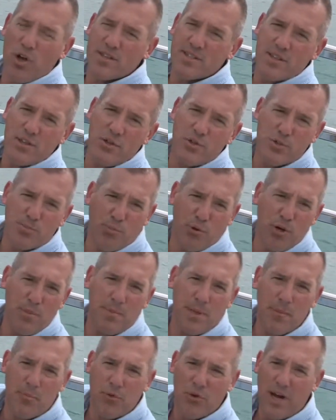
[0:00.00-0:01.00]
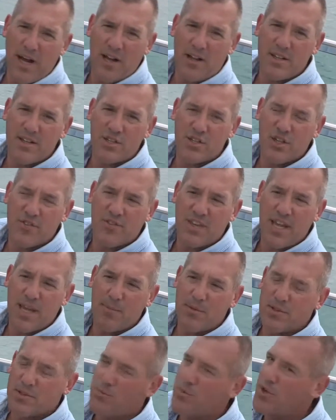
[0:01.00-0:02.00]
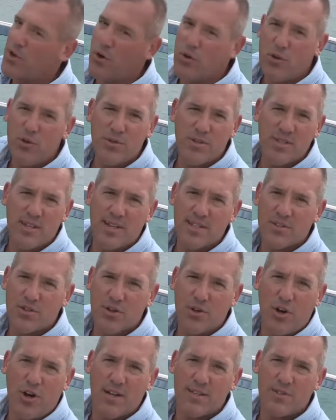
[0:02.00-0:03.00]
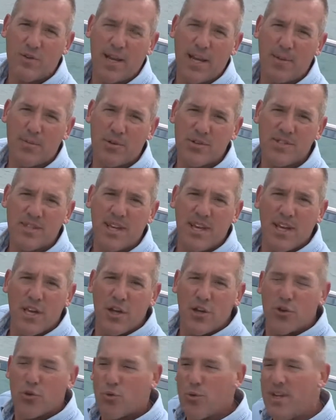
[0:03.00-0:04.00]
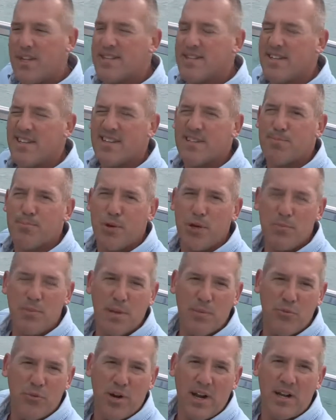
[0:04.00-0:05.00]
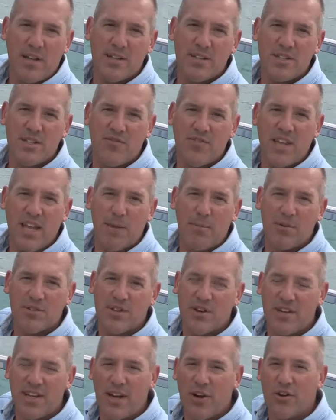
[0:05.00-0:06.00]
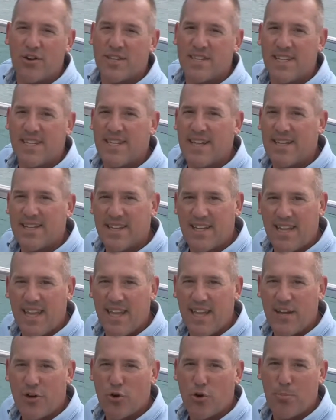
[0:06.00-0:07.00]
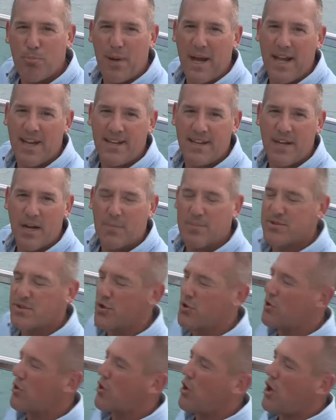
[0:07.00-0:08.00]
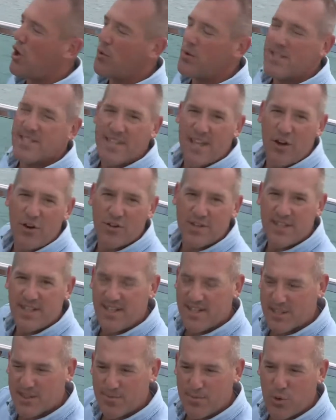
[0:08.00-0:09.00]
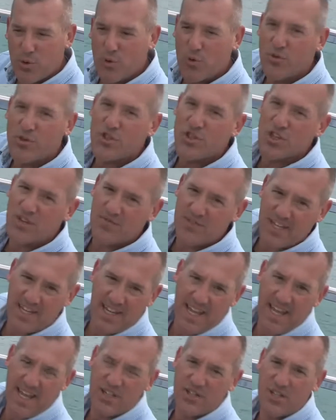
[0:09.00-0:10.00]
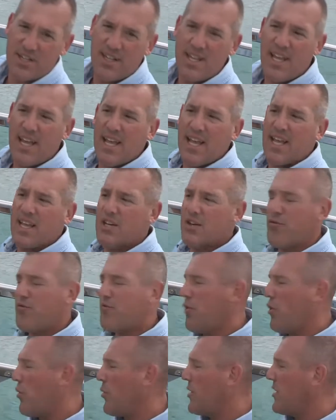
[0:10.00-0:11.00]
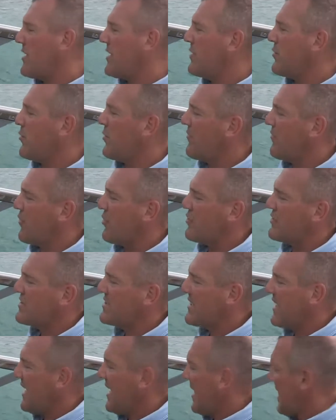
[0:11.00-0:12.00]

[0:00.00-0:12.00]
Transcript: also use premium throttle and shift cables. We don't use lesser cost cables. The reason is premium throttle and shift cables are guaranteed not to kink or bind up. So you're always guaranteed smooth shifting action into forward, into reverse,